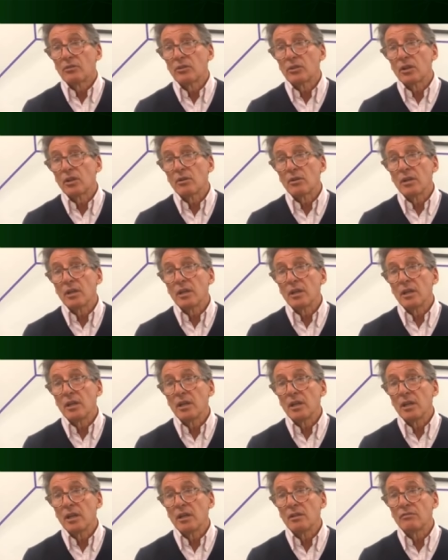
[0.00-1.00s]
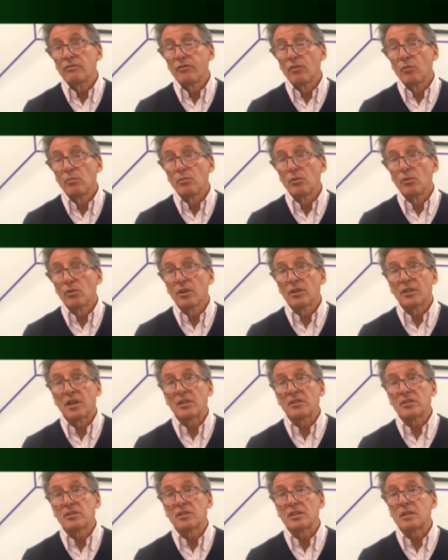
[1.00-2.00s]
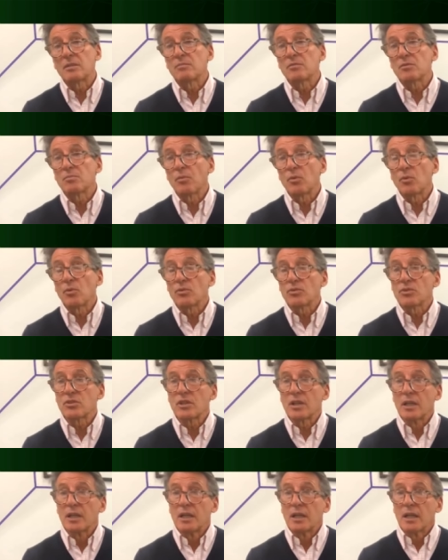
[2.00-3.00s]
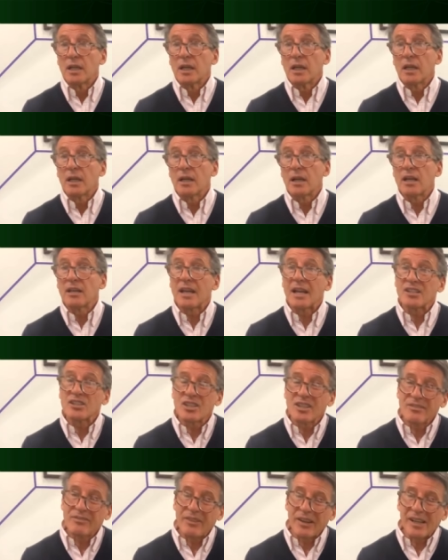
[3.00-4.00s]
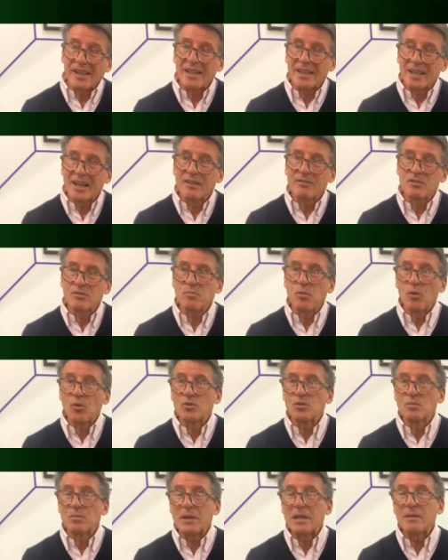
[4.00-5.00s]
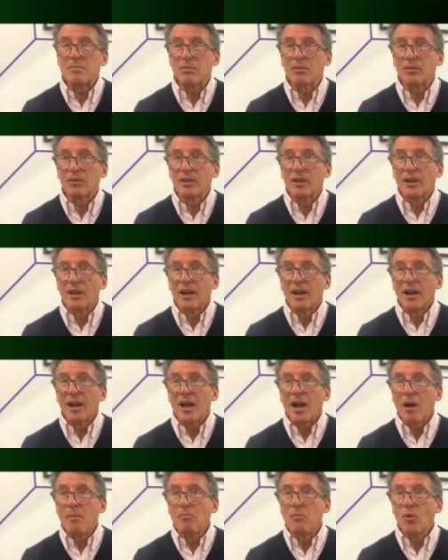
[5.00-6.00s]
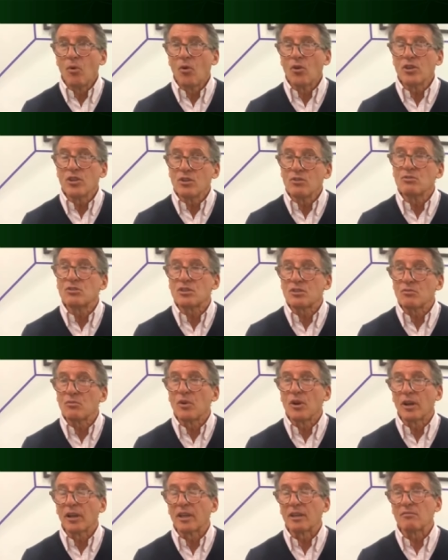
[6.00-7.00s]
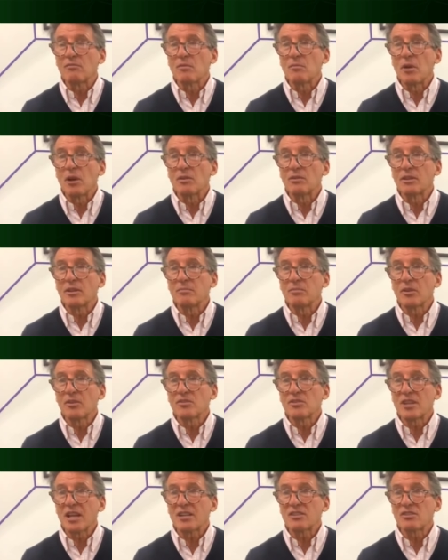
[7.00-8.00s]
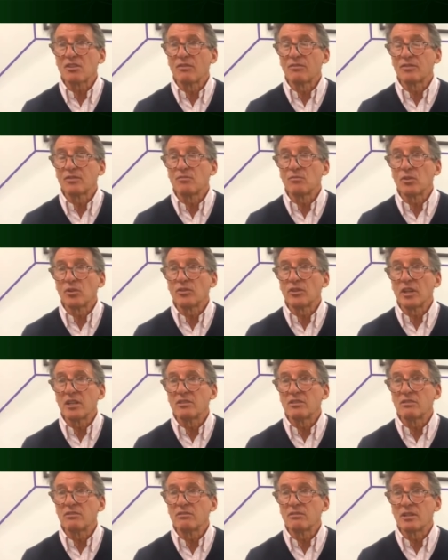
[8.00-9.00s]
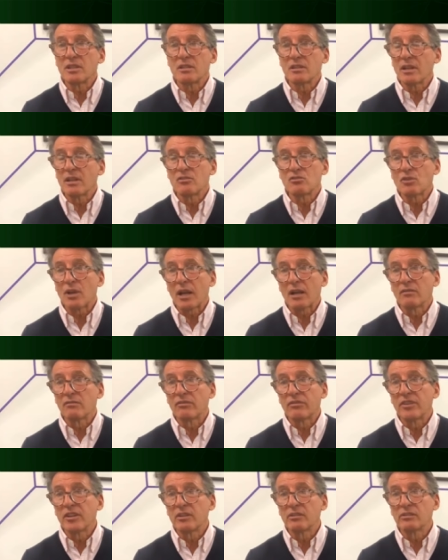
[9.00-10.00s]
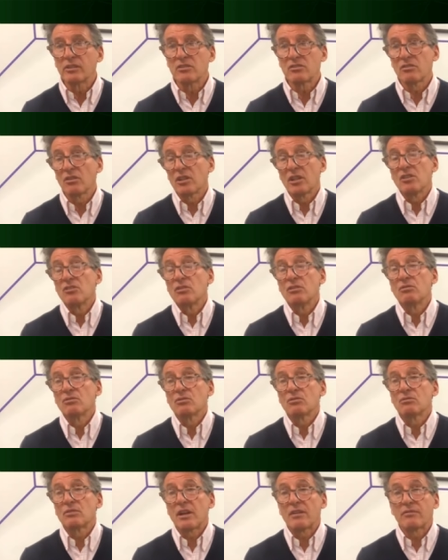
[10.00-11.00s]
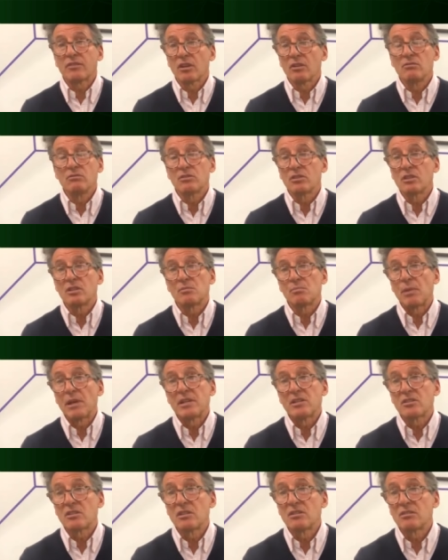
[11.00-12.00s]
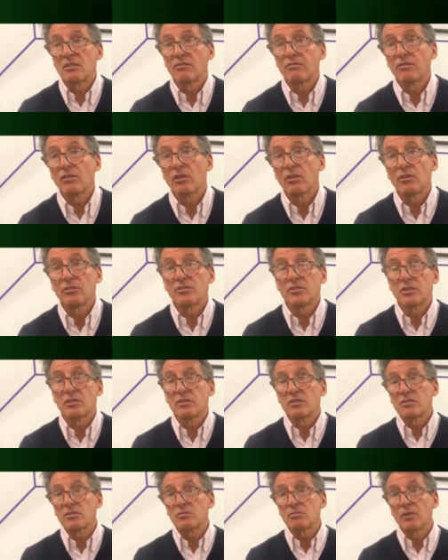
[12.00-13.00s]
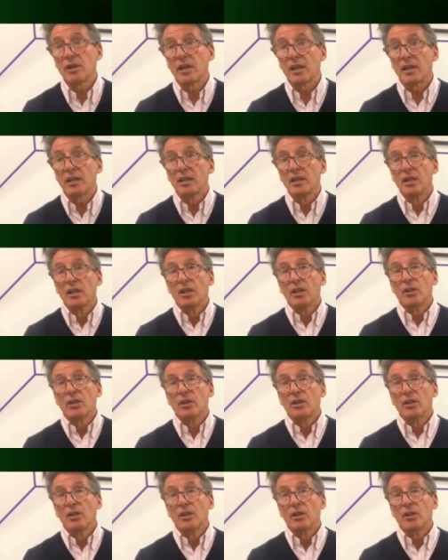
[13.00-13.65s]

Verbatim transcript: you know, in football and other team sports. Uh, and actually, funnily enough, sports people are more used to working remotely because that's often what they do in, in track and field. It's not unusual to have coaches based in different continents where,